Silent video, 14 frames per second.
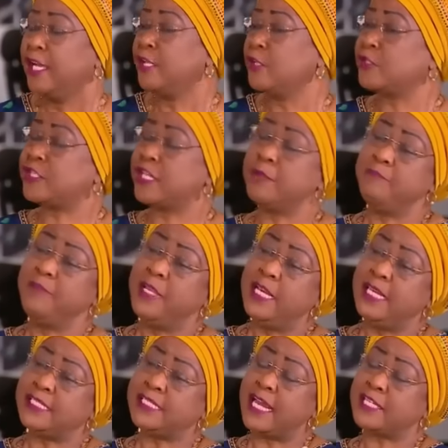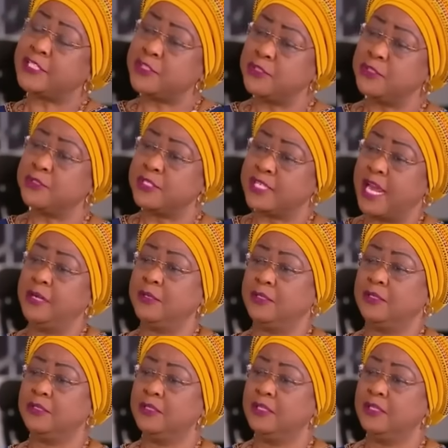You see, it takes two to tango.